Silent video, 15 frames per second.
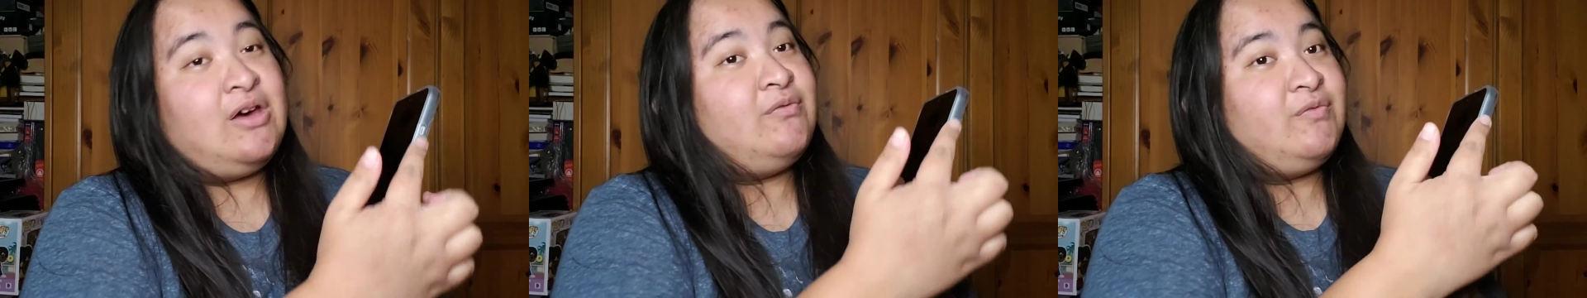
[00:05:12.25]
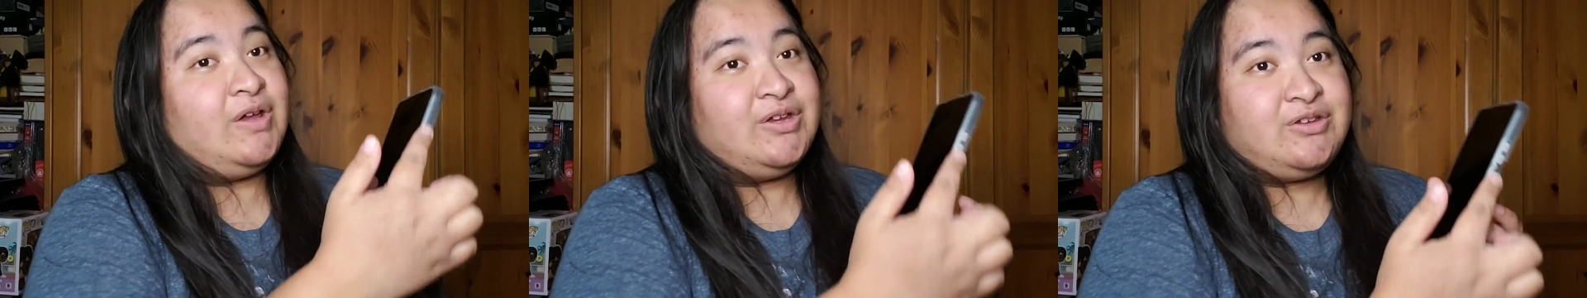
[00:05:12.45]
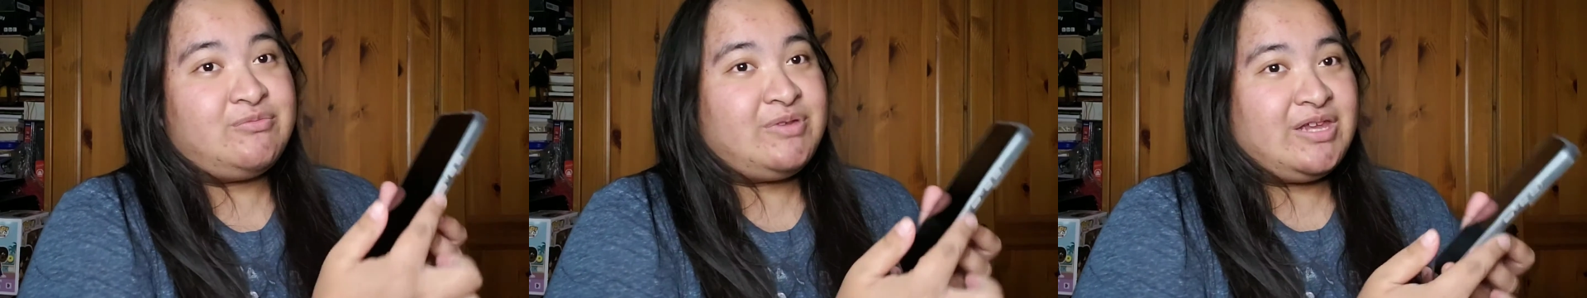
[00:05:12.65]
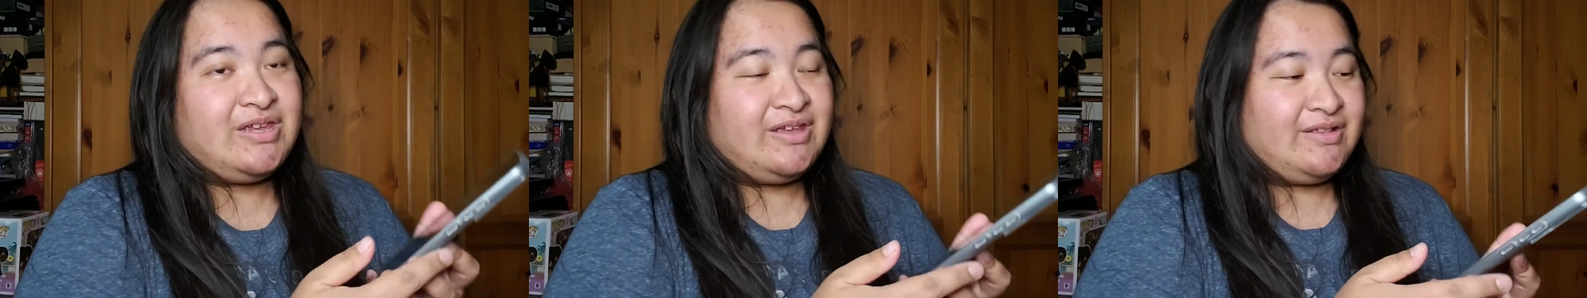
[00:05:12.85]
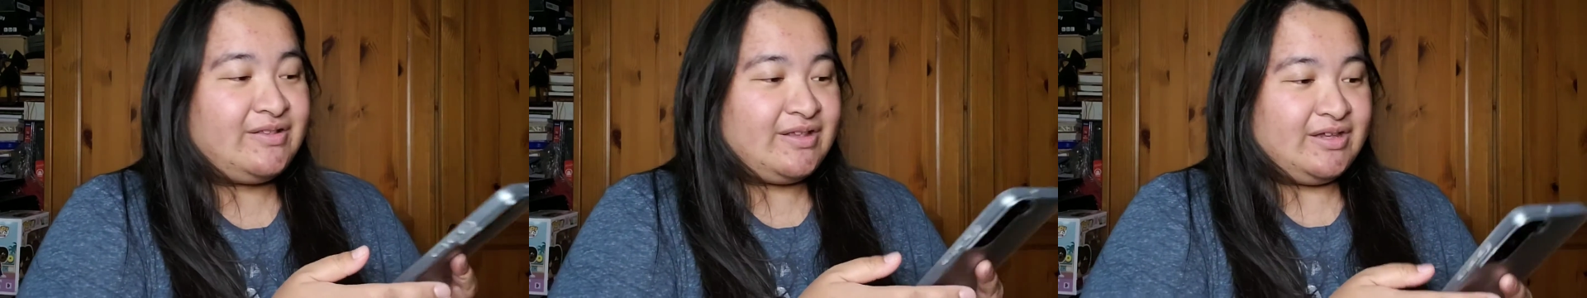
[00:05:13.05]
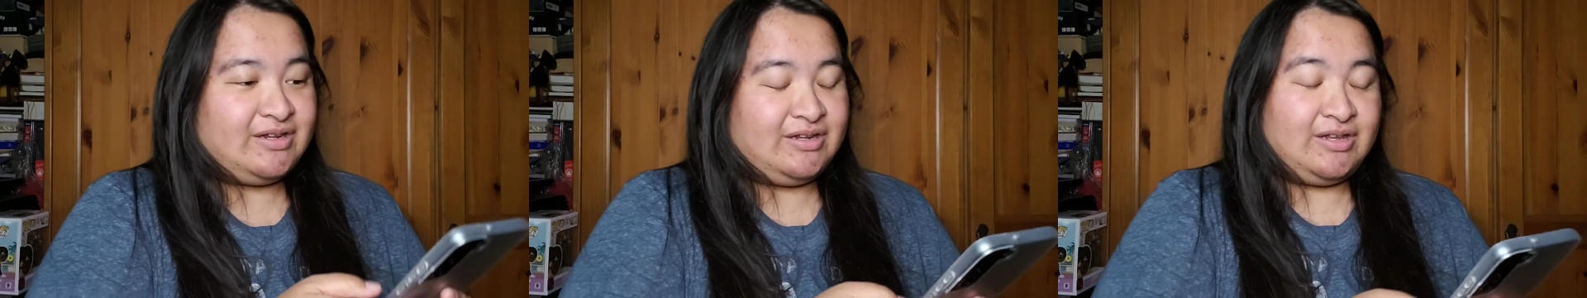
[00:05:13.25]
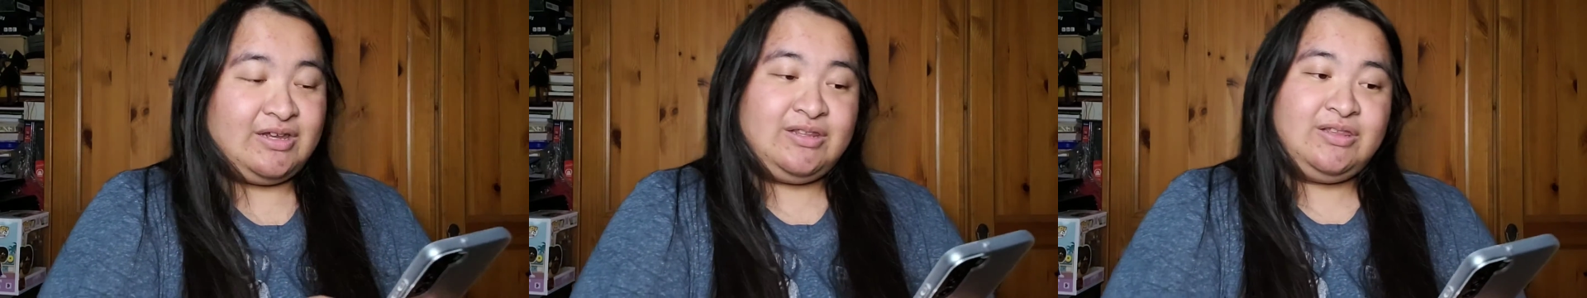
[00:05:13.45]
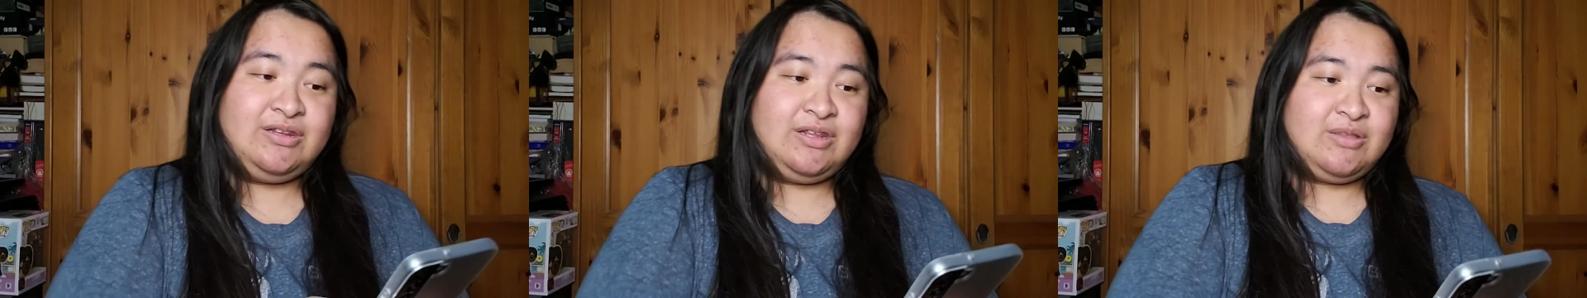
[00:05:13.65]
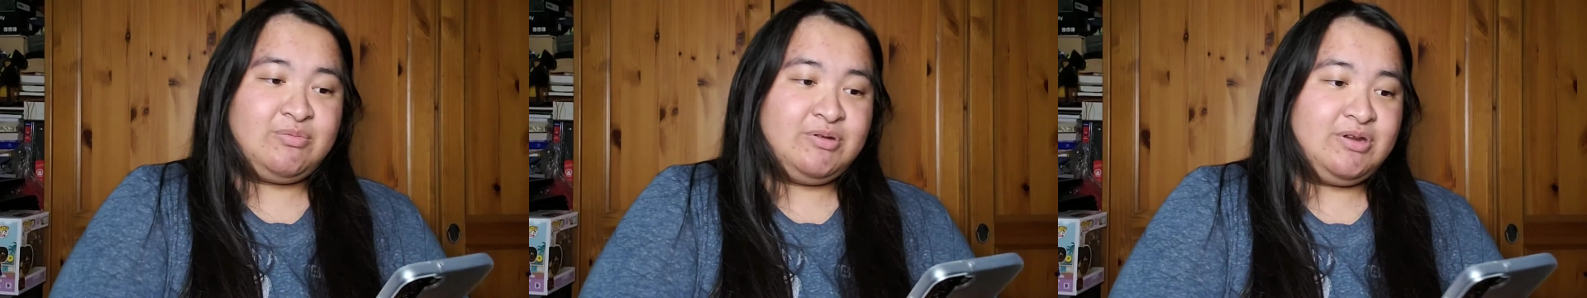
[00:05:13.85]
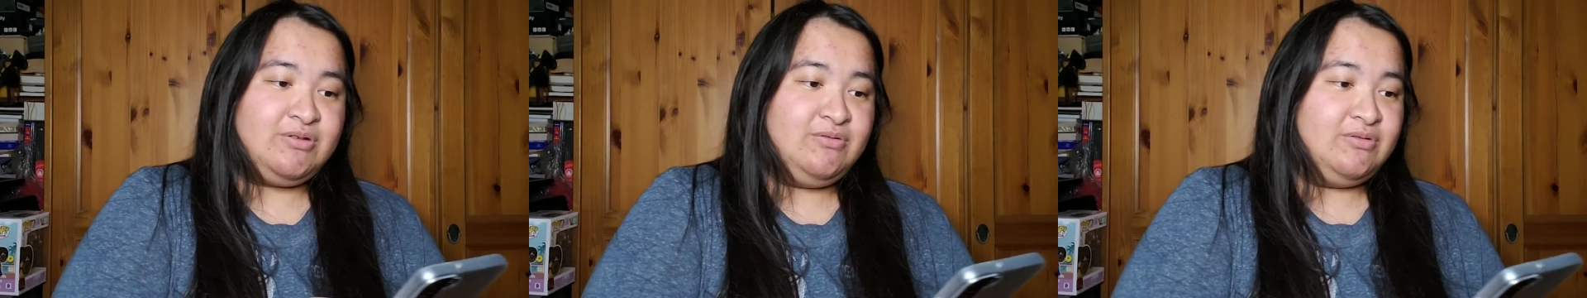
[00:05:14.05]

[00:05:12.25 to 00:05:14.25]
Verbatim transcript: volume keys, and I think that's pretty